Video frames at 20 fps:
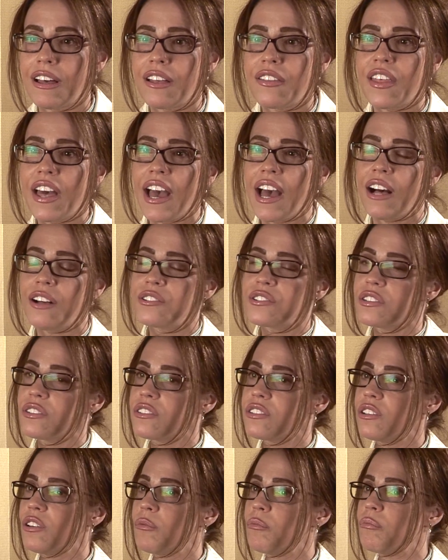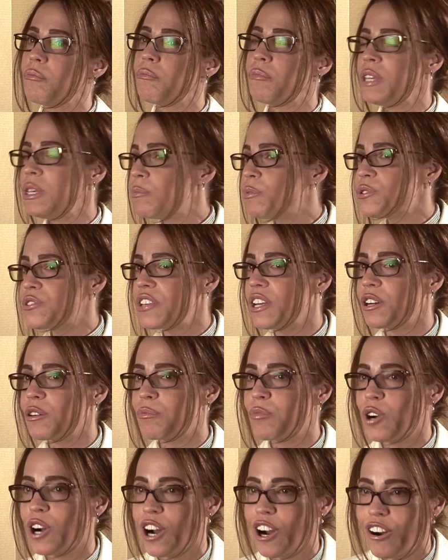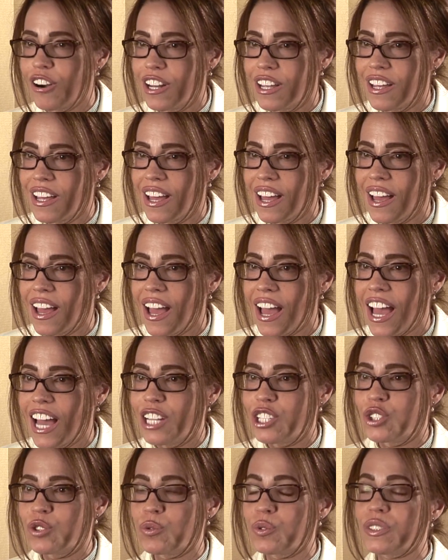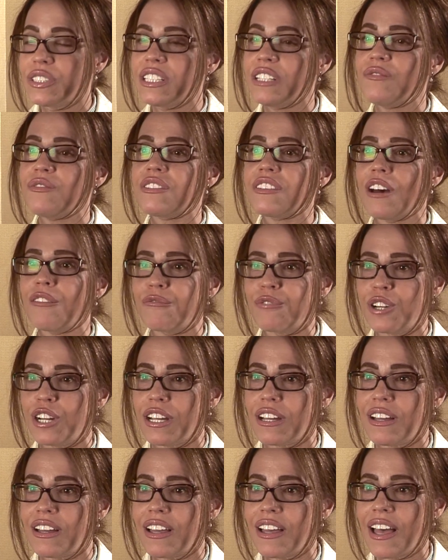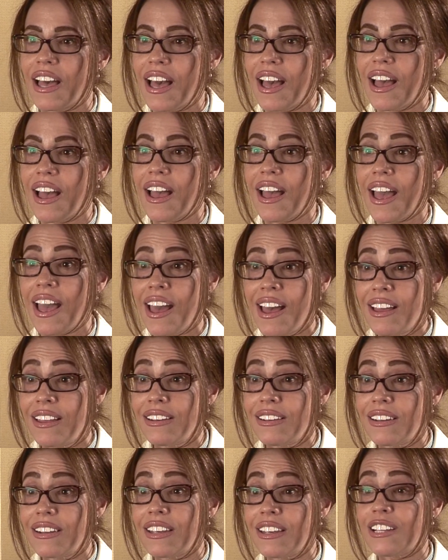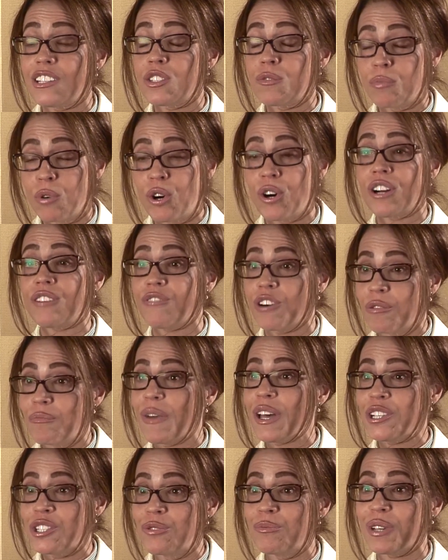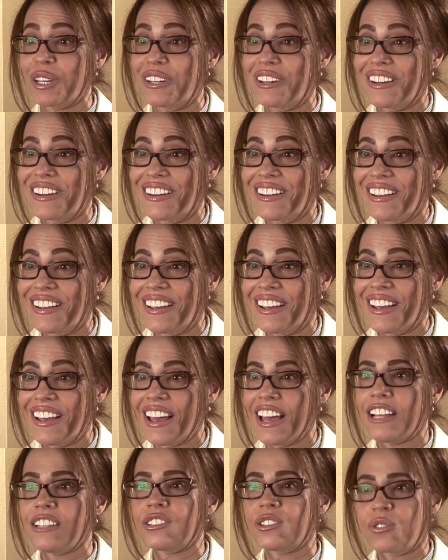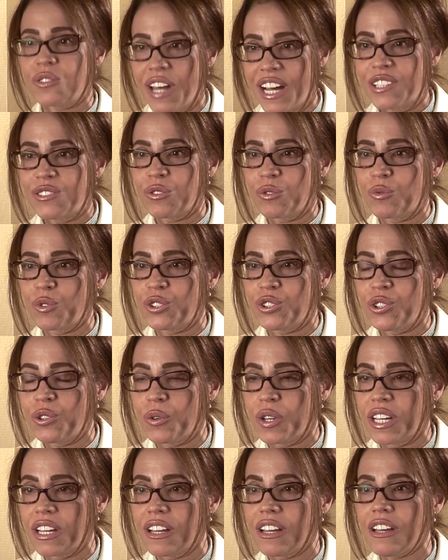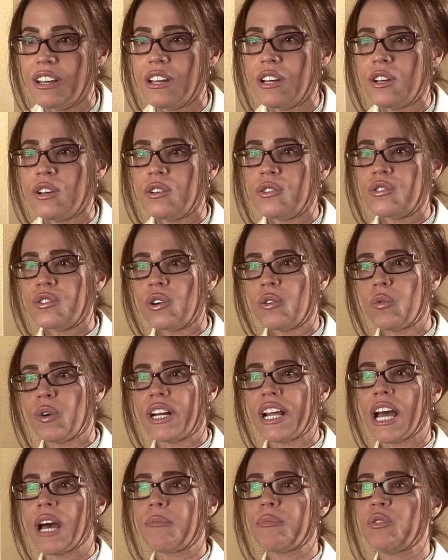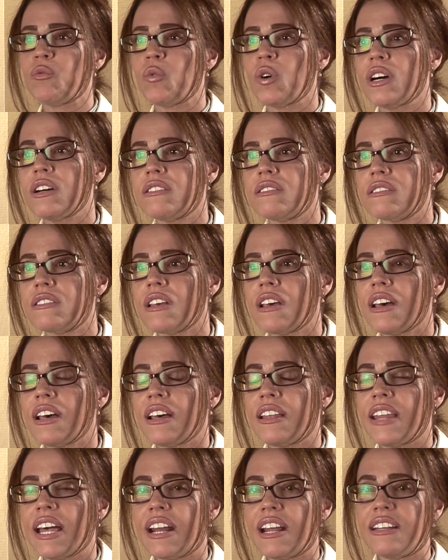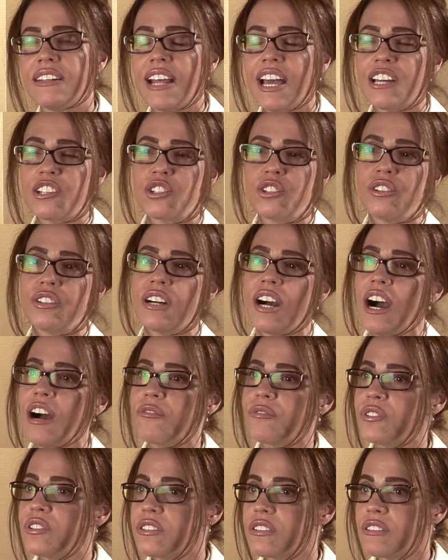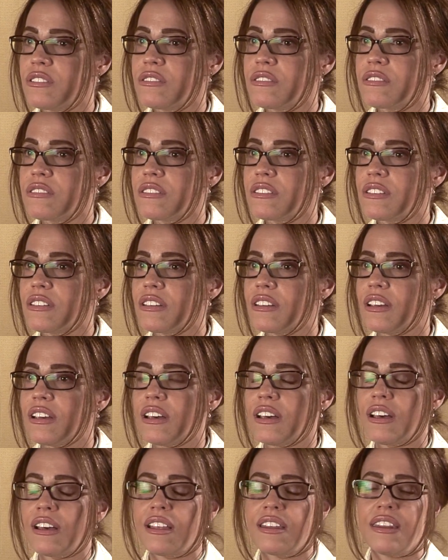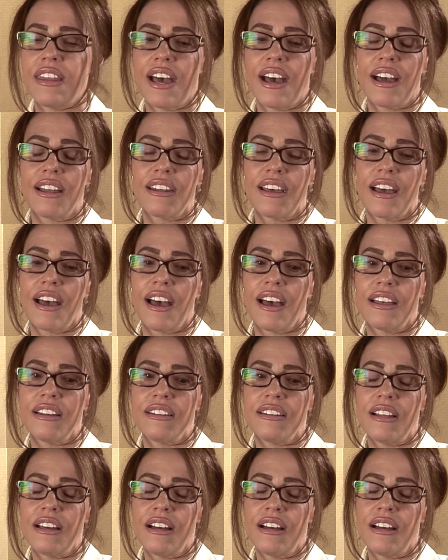the health system people-centered priority, and to relieve suffering. And it's part of our measurement. And so that's what we're doing. So what happened was that at national conferences, that at